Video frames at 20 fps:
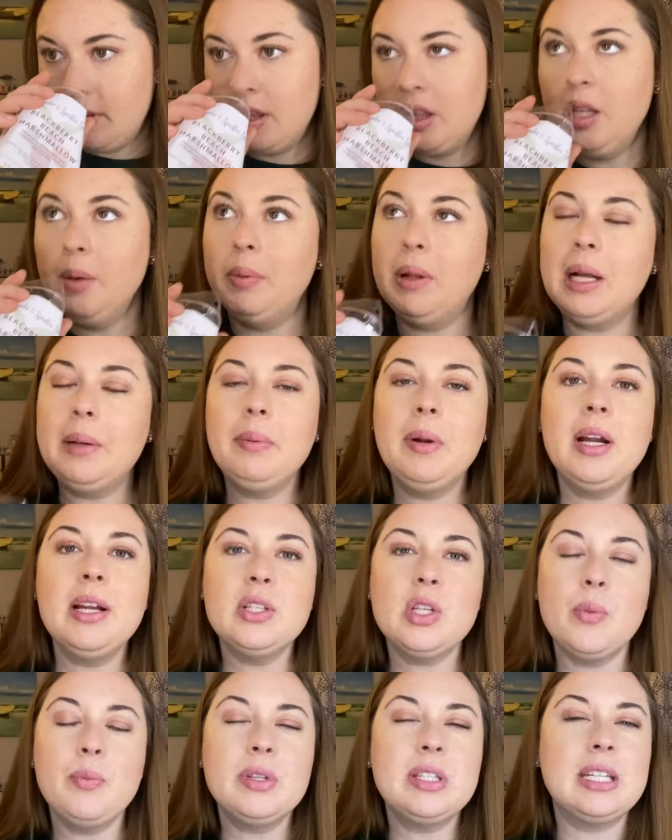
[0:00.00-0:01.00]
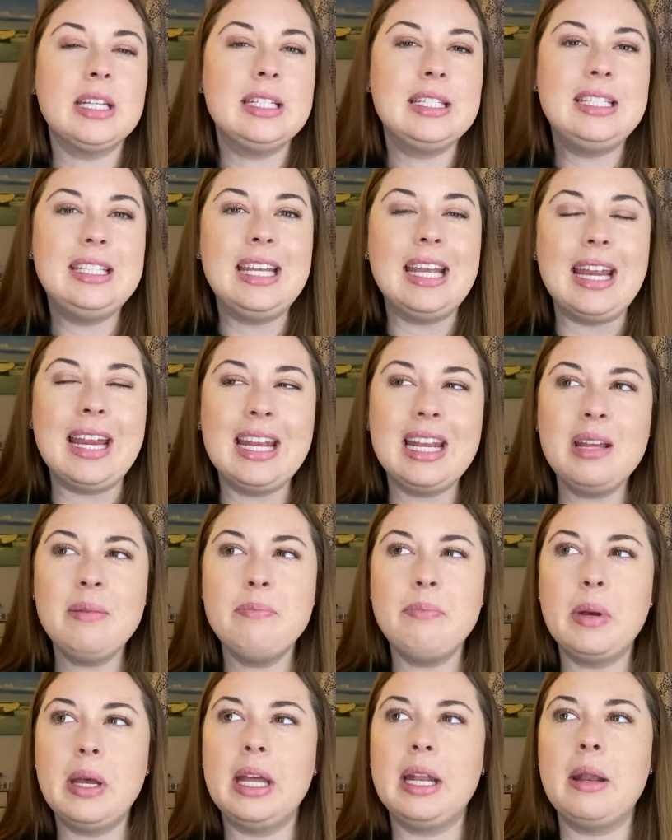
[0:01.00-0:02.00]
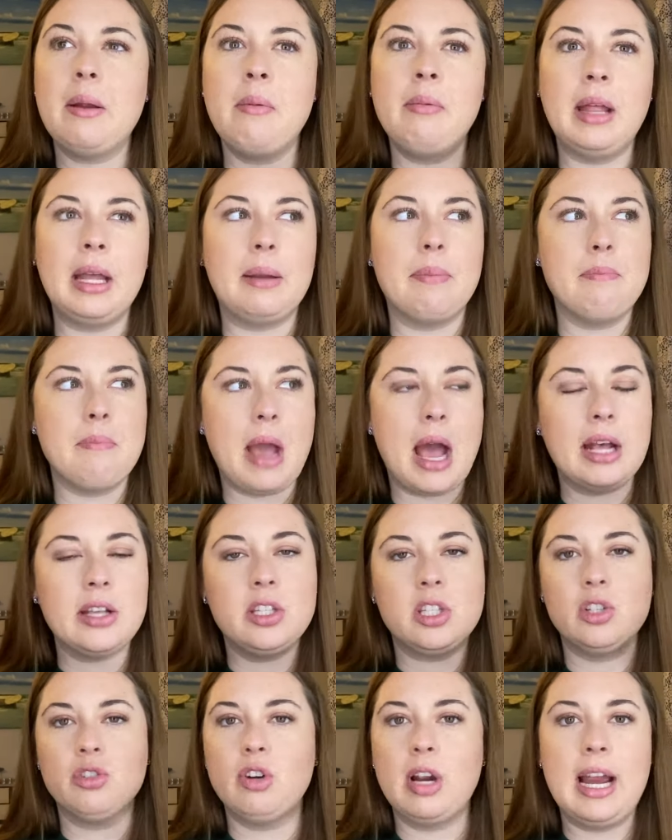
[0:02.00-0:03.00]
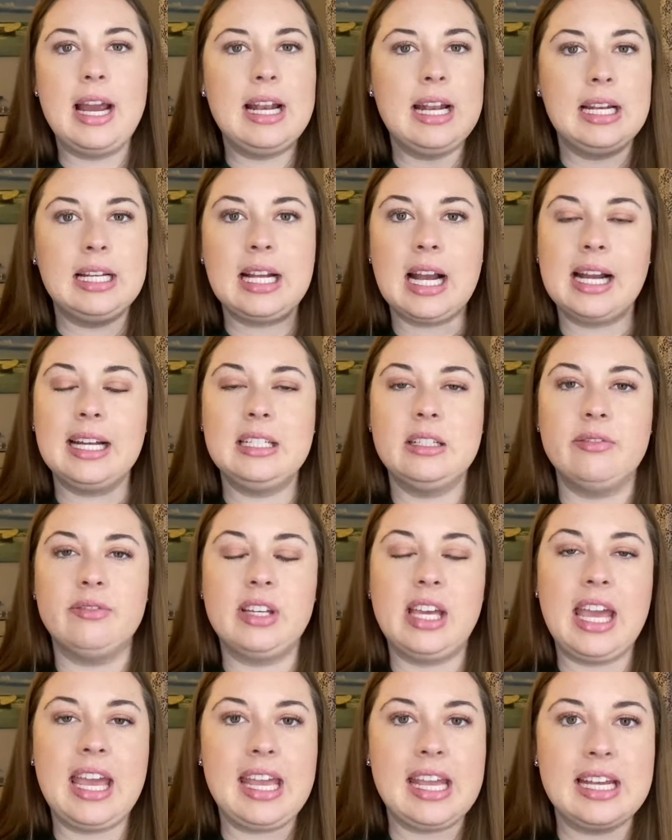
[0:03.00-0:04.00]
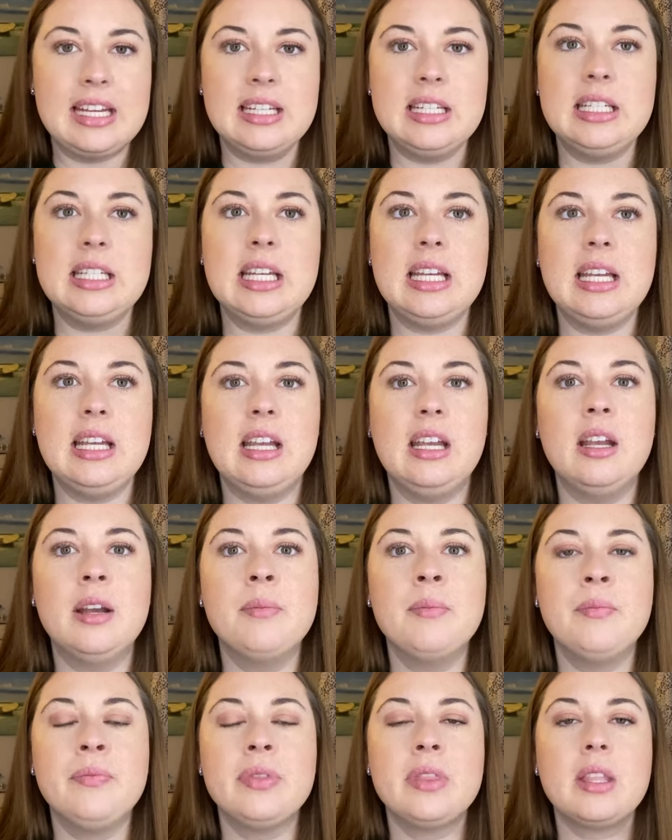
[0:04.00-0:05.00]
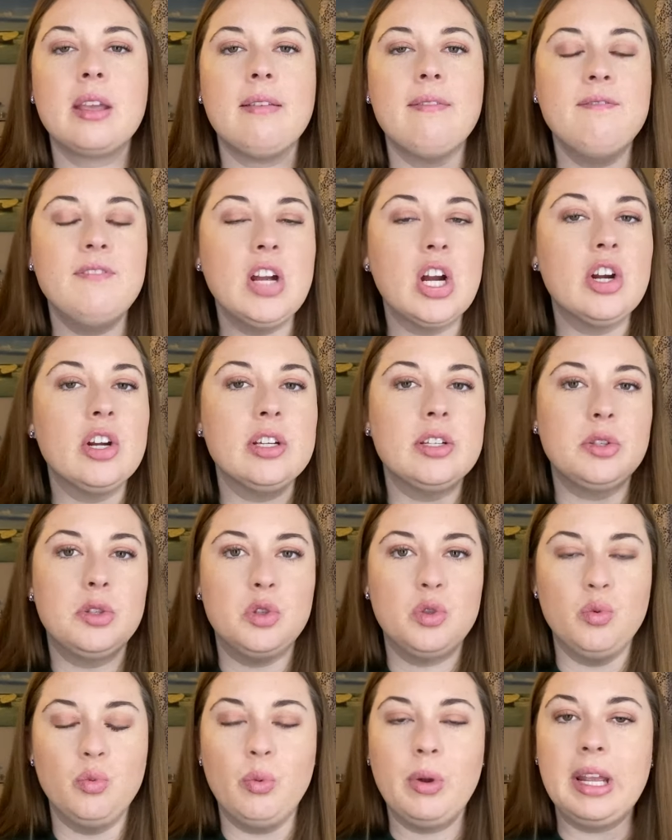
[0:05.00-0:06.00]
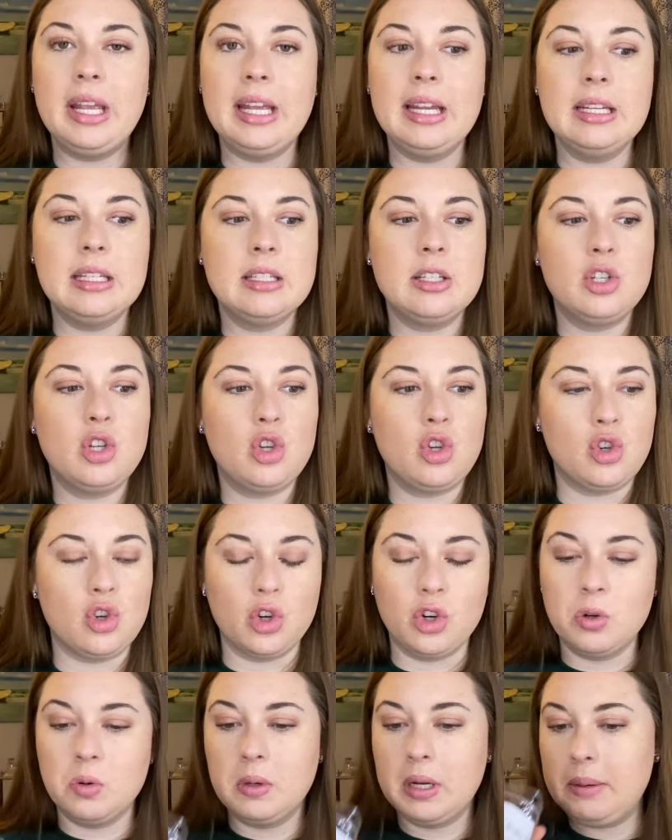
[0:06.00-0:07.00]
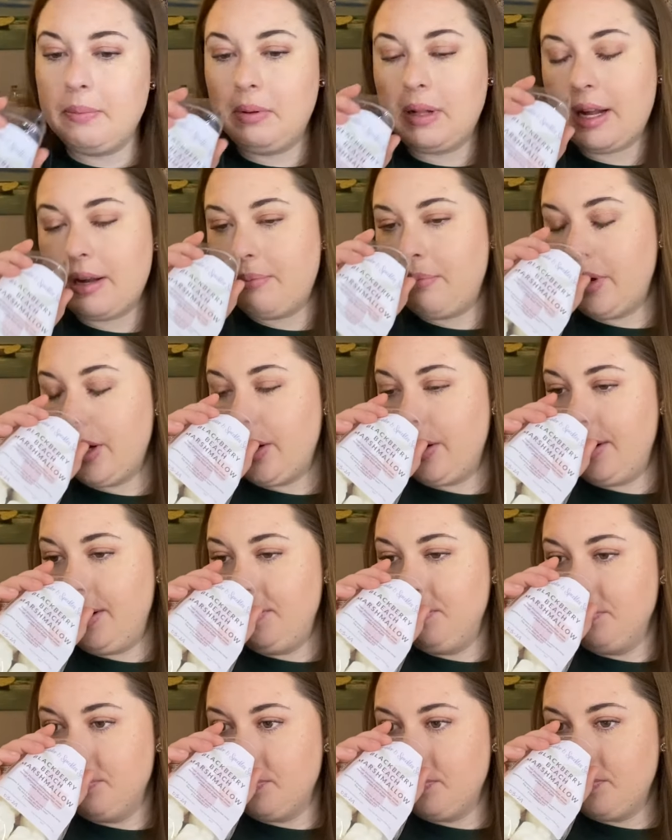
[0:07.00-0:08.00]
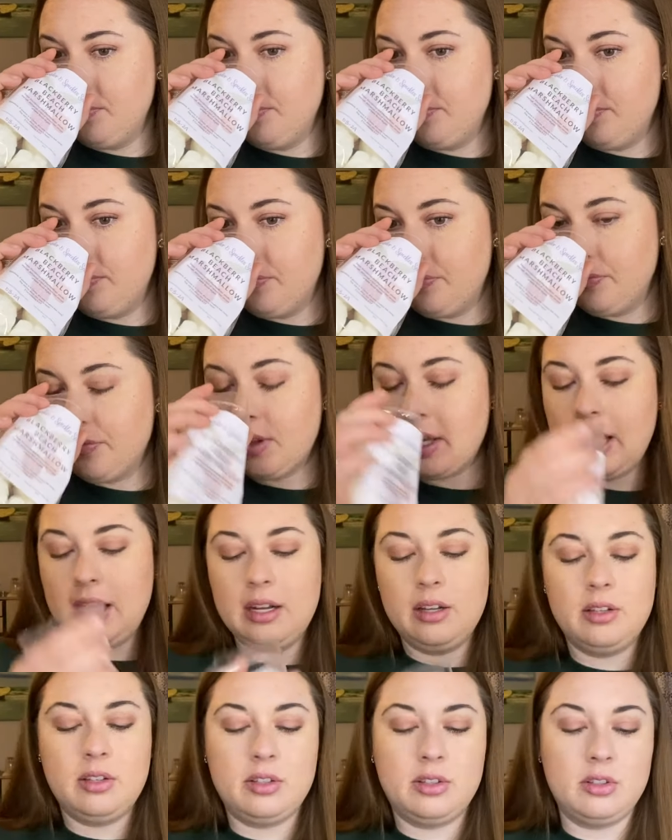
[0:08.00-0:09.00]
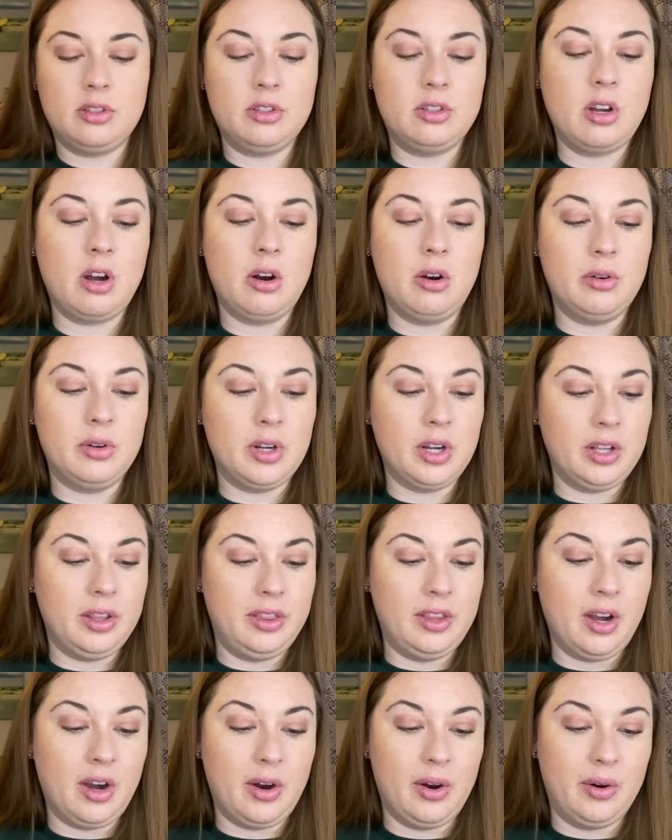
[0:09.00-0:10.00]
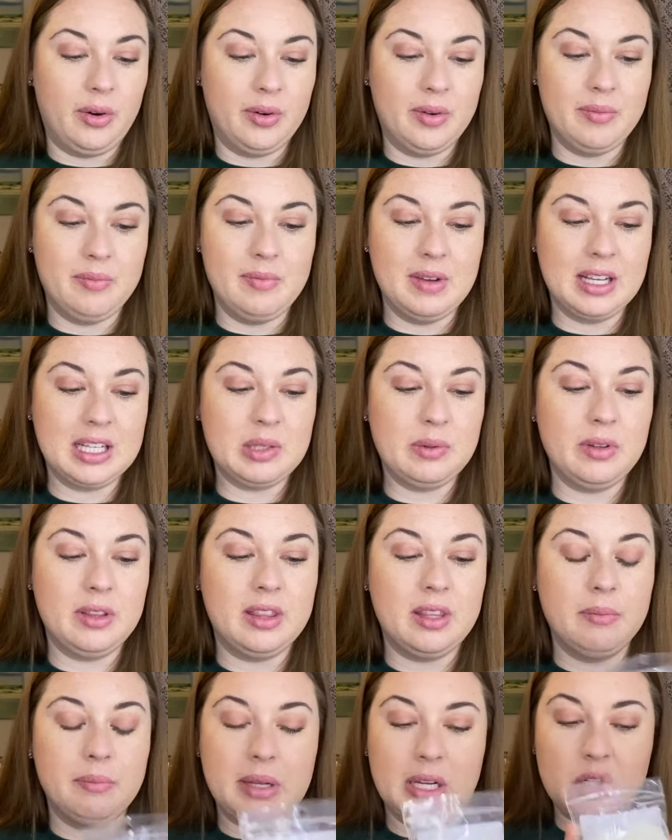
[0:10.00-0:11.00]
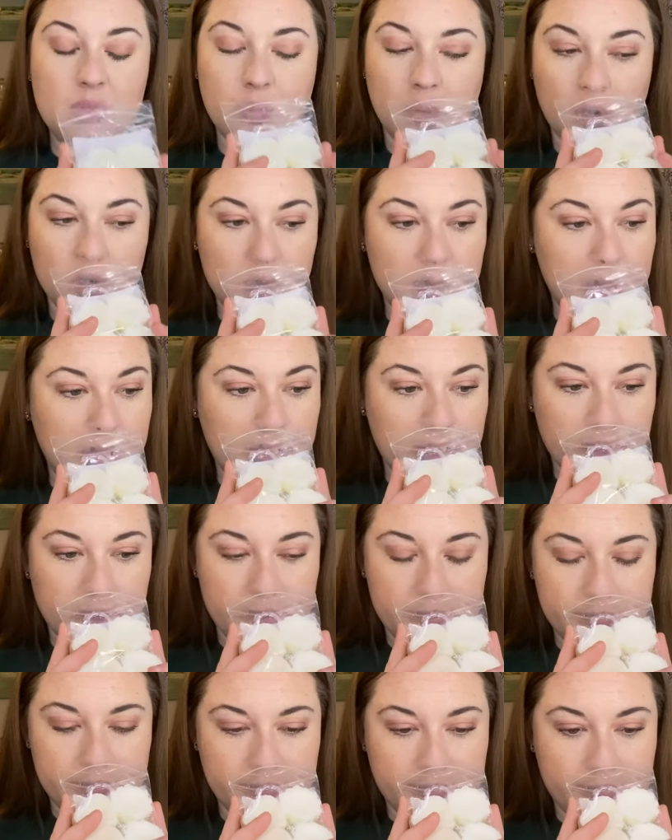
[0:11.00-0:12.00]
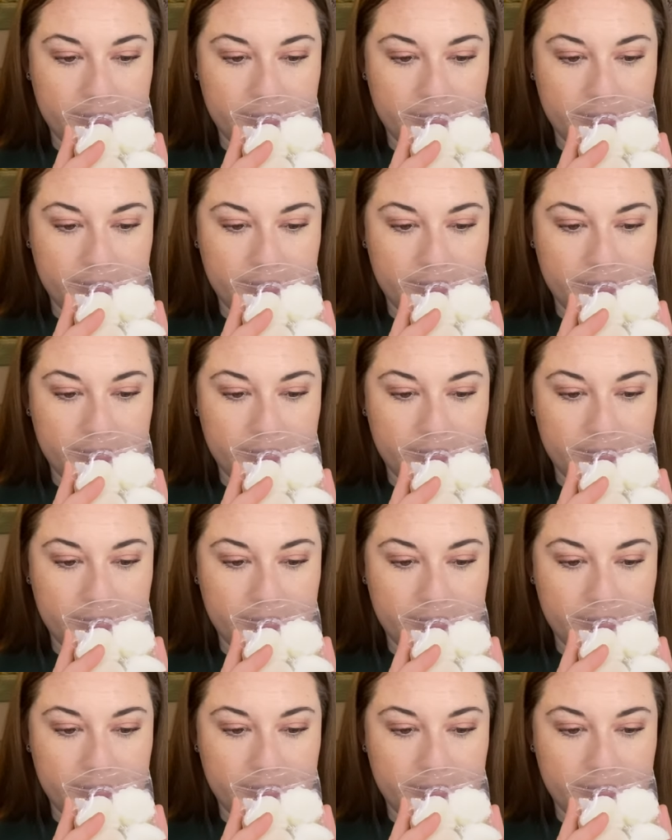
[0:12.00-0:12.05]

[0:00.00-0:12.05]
The blackberry is almost a teeny bit like macerated kind of candy. Very sweet, sugary blackberry. It is so good though, mixed with the beach marshmallow.